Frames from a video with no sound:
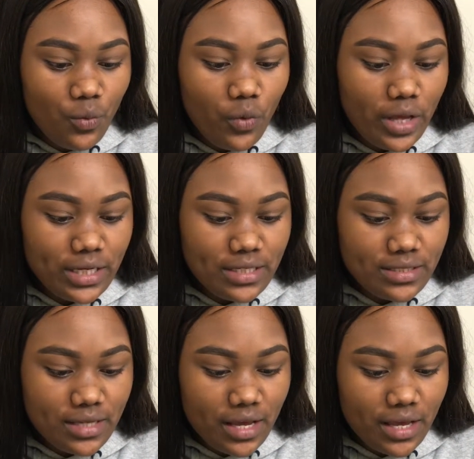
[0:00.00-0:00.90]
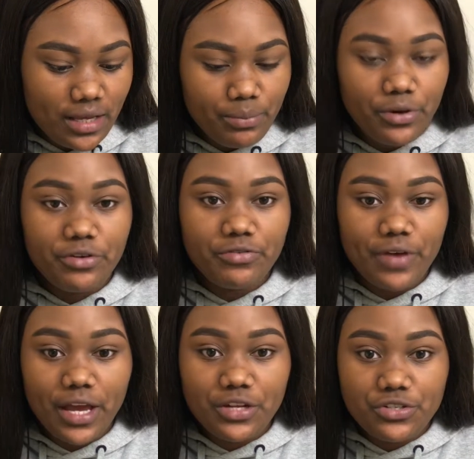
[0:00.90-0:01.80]
One and Done
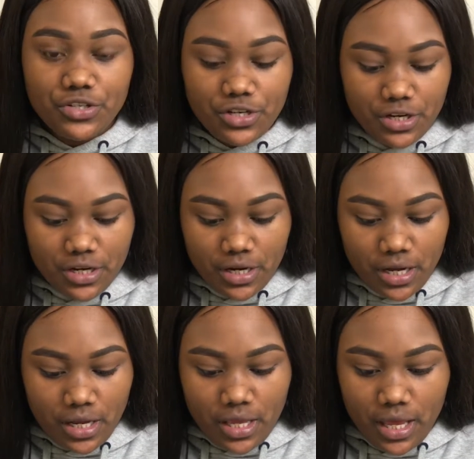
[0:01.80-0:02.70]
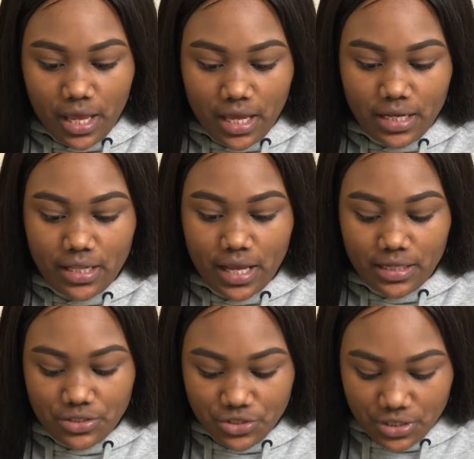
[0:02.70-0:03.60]
Perfector, and
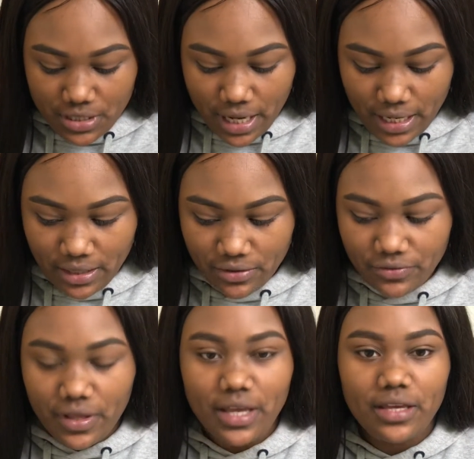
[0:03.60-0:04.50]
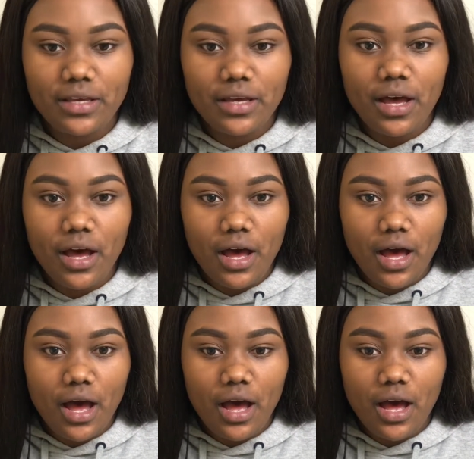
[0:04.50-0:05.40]
that's just kind of like
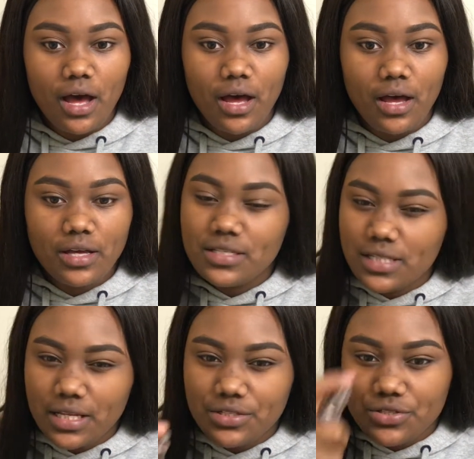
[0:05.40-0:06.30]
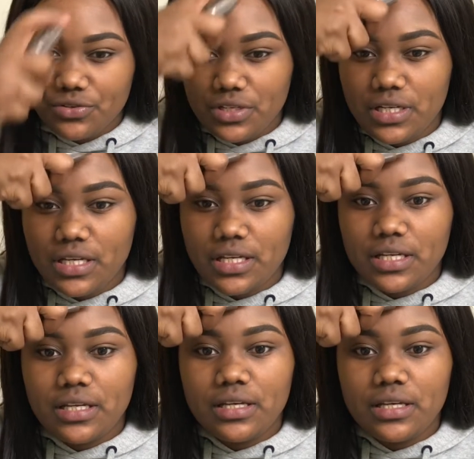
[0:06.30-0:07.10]
uh, a sunscreen.